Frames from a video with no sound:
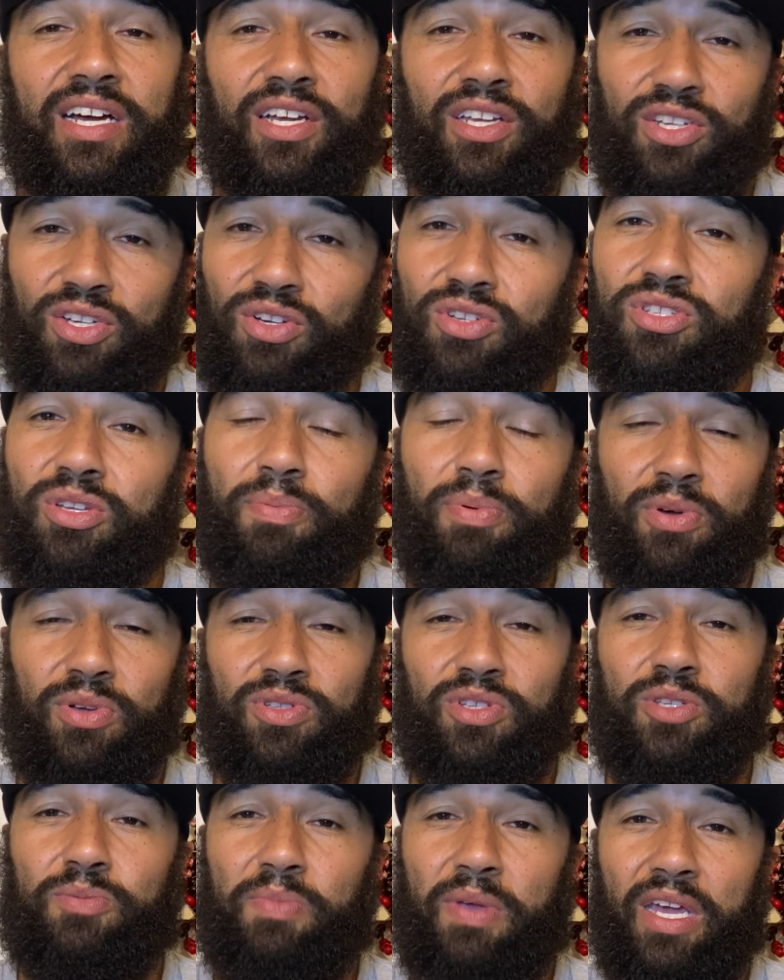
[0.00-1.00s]
You're supposed
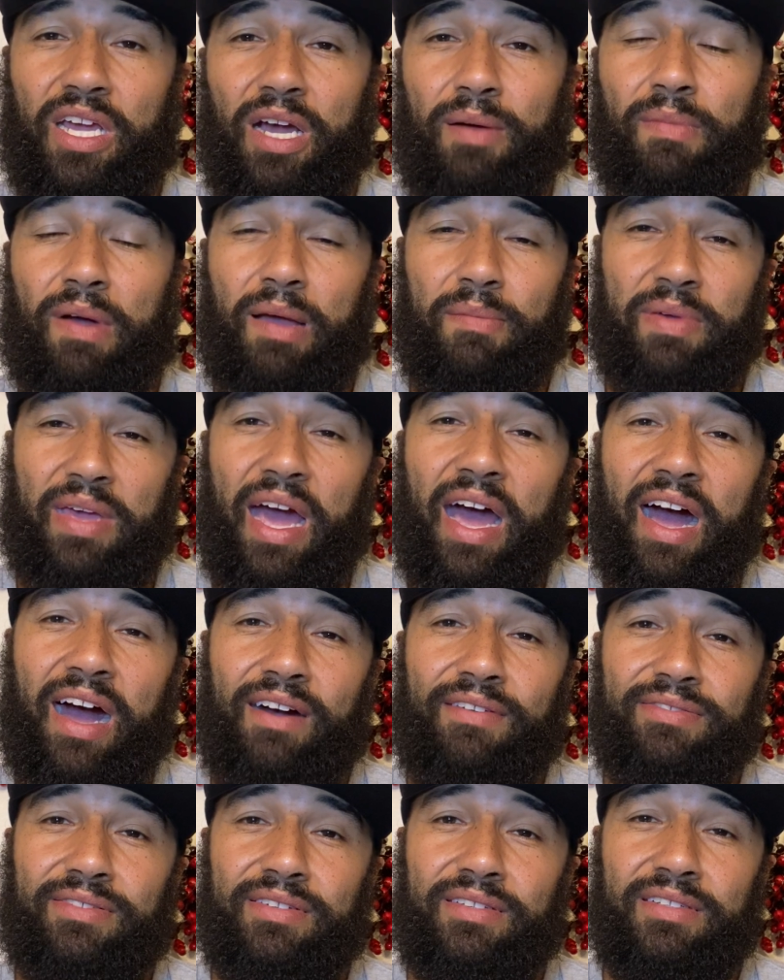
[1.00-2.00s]
to speak on my
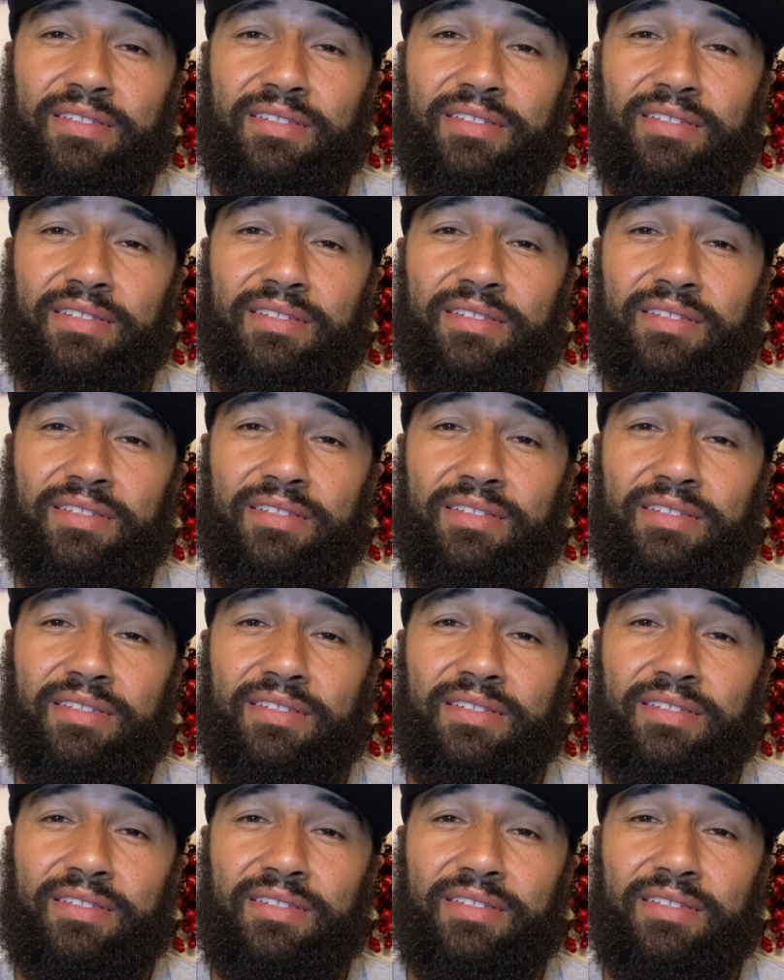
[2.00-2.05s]
behalf.